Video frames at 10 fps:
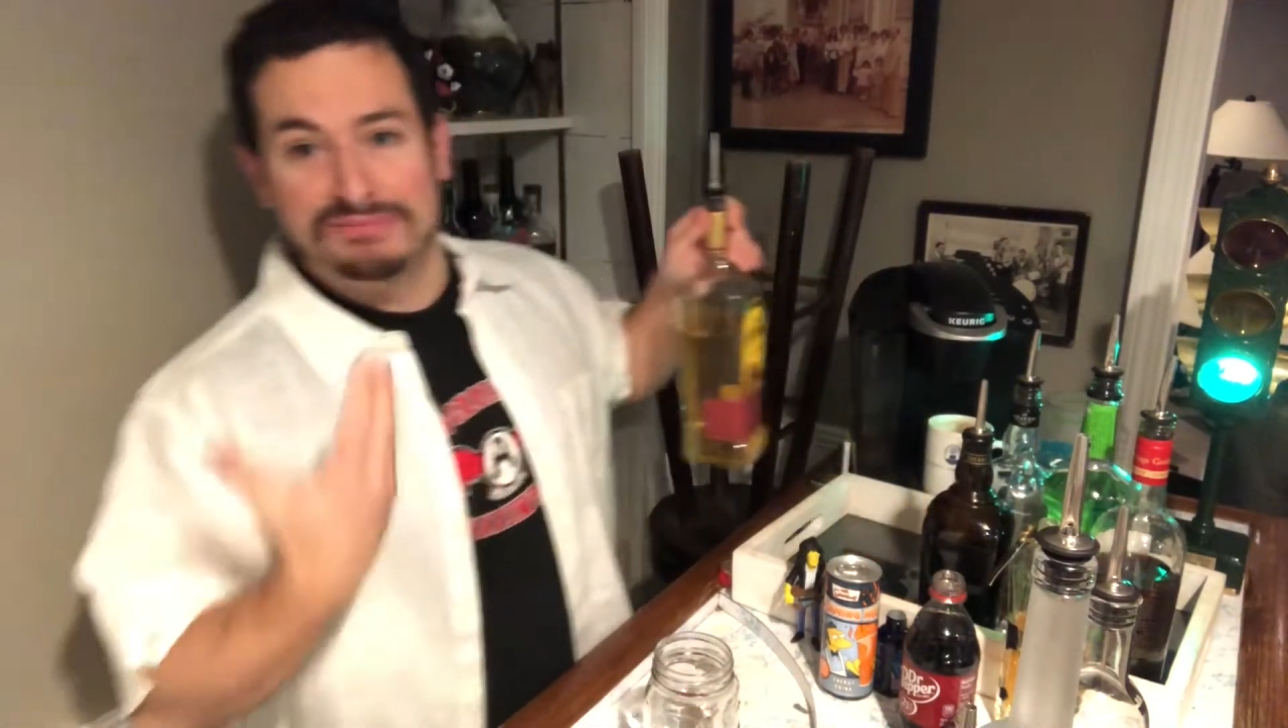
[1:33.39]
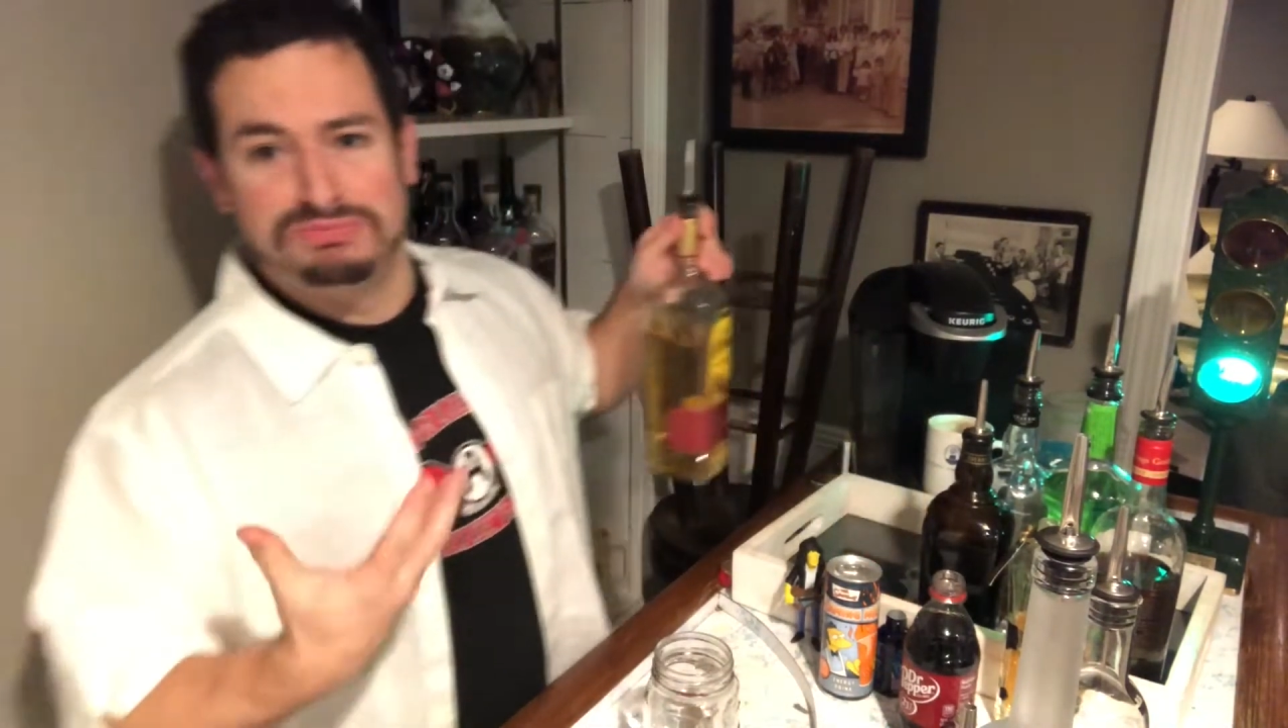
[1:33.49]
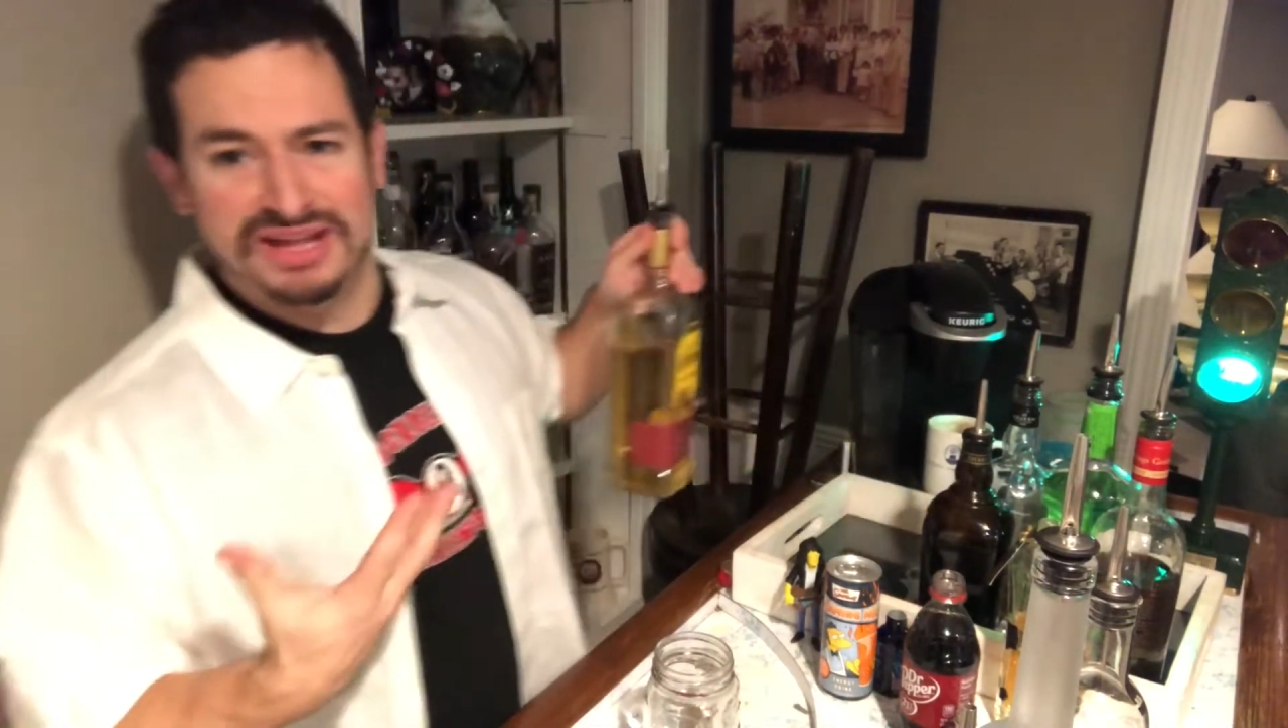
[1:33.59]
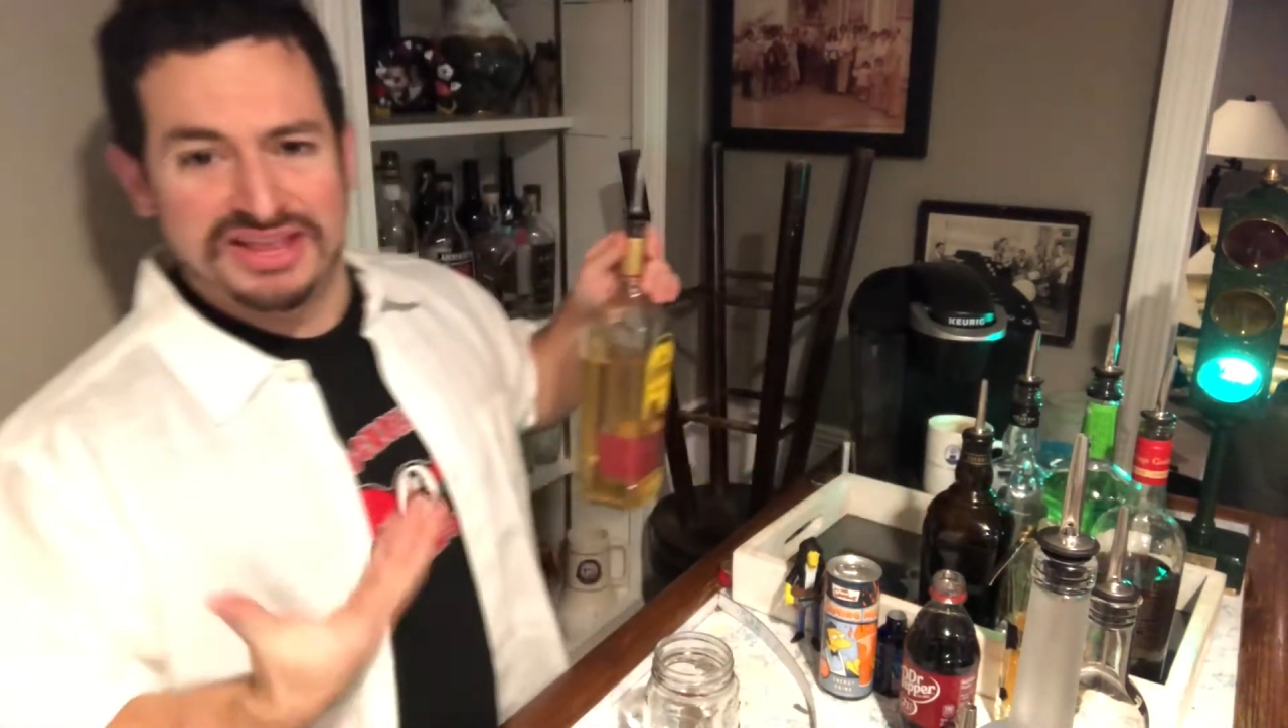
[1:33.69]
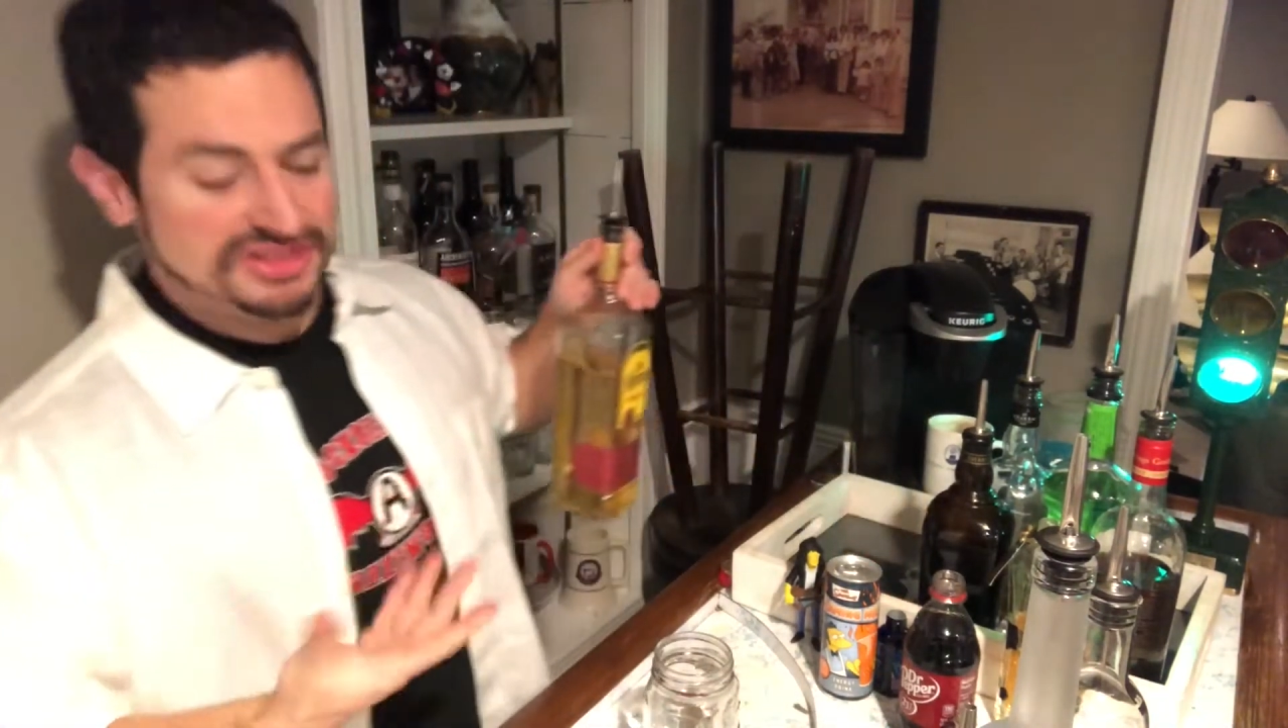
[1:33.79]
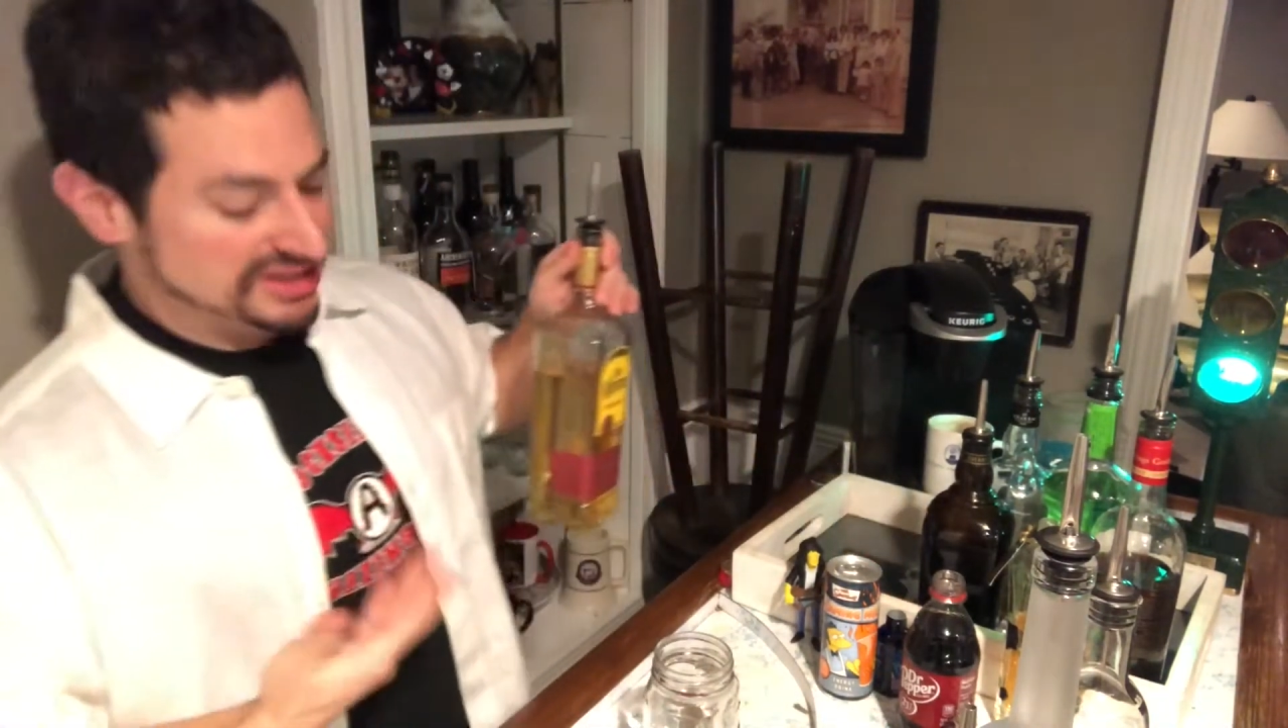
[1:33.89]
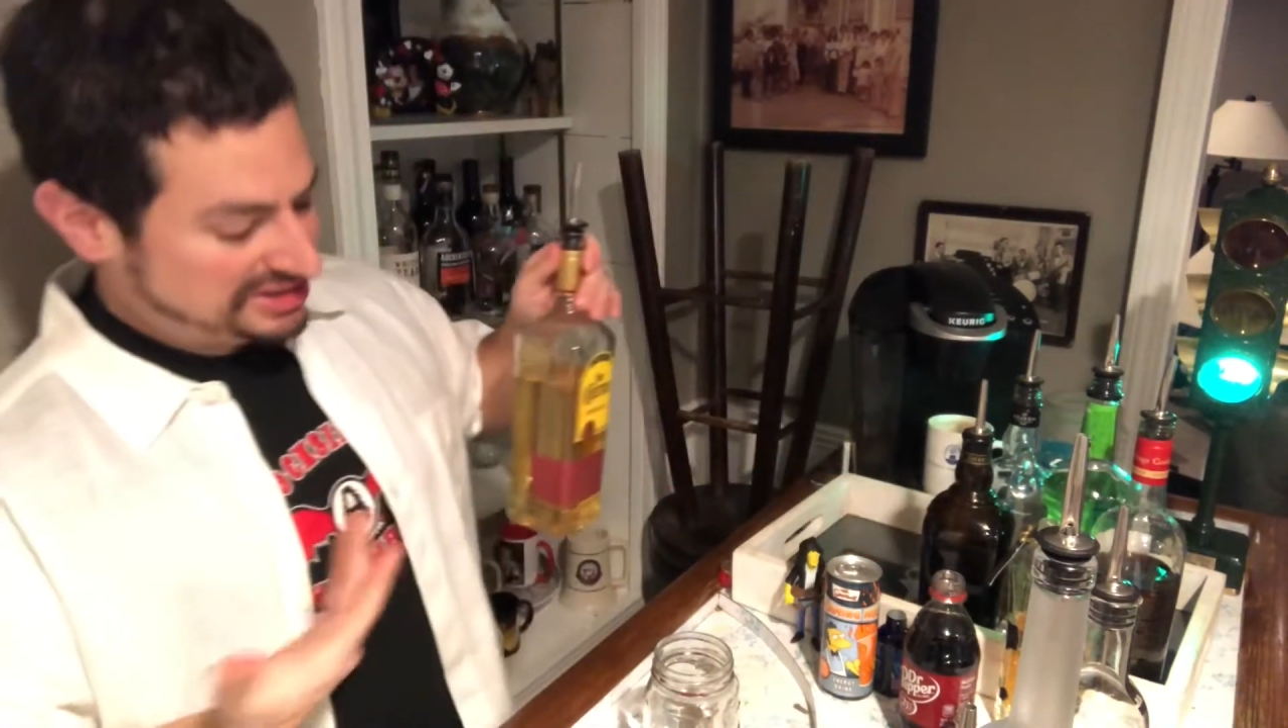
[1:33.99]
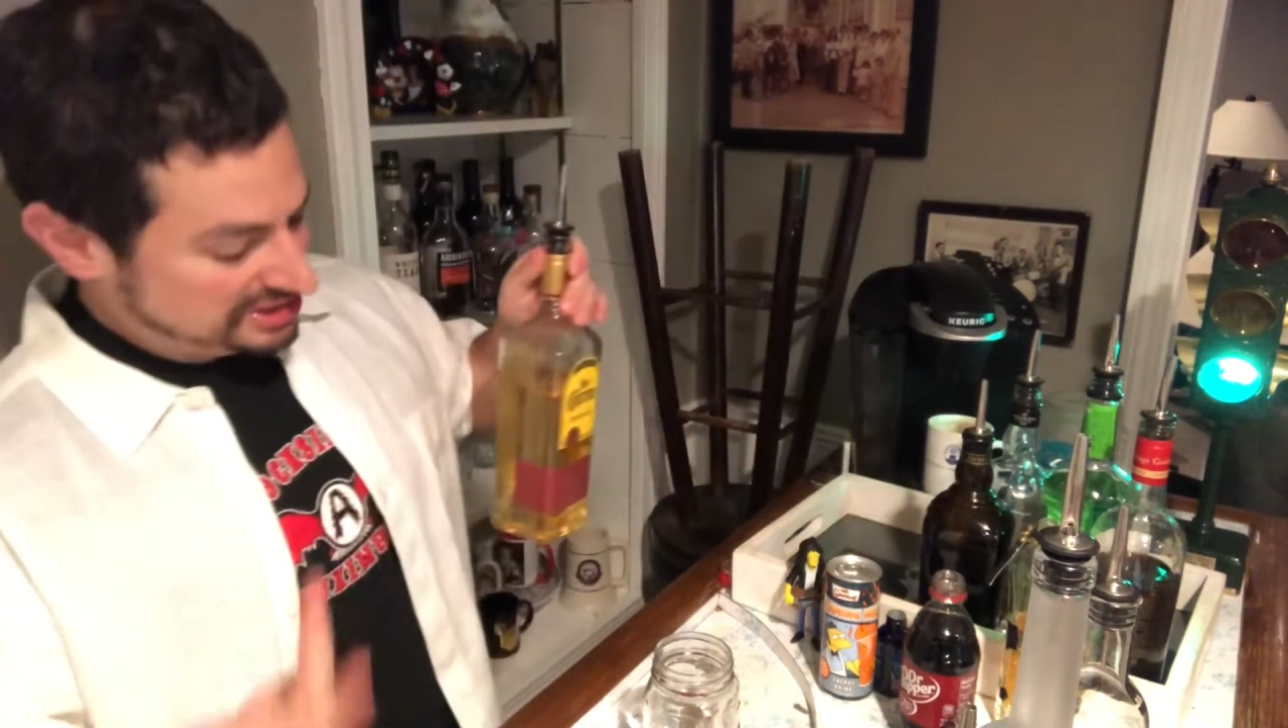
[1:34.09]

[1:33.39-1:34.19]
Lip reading: blend this.